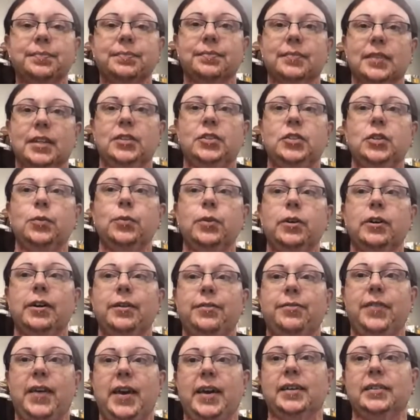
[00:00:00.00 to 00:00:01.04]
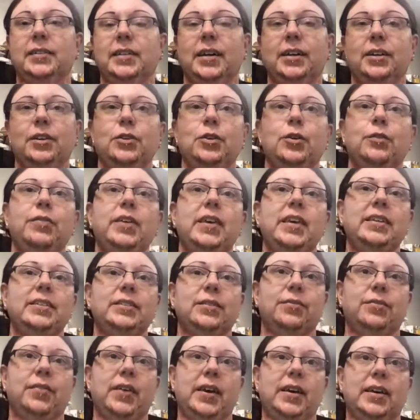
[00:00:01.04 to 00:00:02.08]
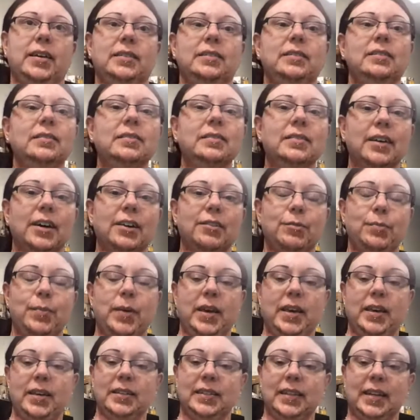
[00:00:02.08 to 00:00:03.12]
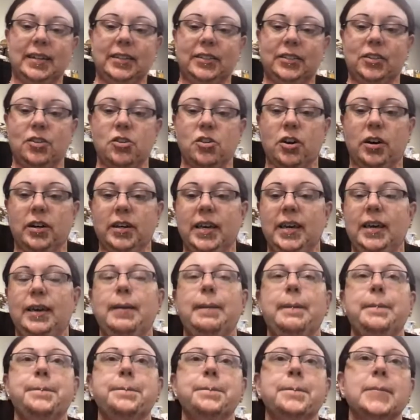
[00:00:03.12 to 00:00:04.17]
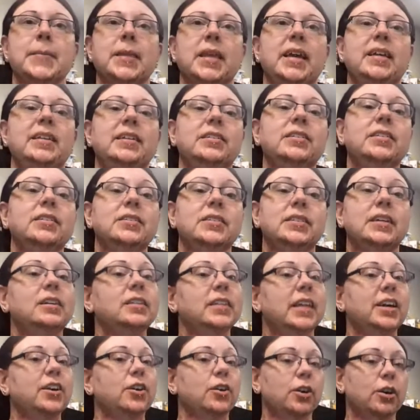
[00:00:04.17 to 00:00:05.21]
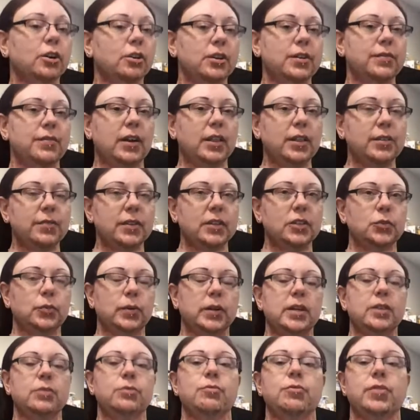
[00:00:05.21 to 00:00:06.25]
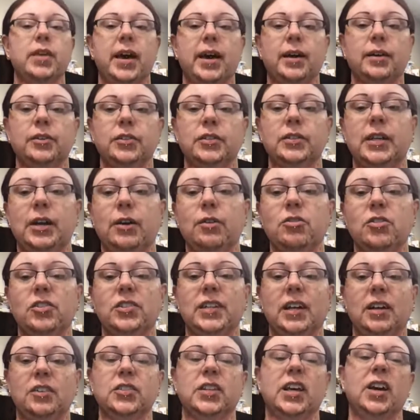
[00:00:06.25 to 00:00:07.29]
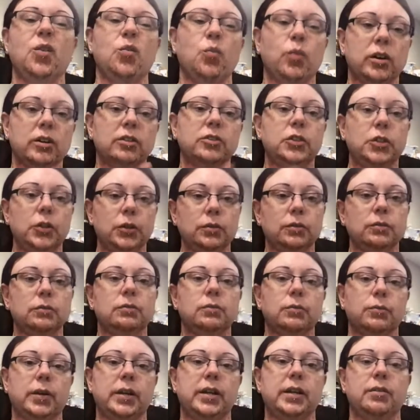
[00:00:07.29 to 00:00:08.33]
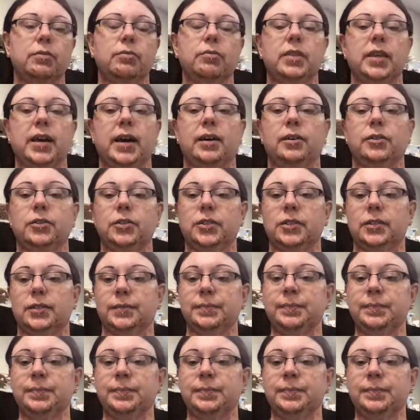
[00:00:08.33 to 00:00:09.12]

So we're a fan. I don't know if he's a fan of being less chunky. It doesn't sound like a elephant's running through the house. Now it just sounds like one or two running through the house.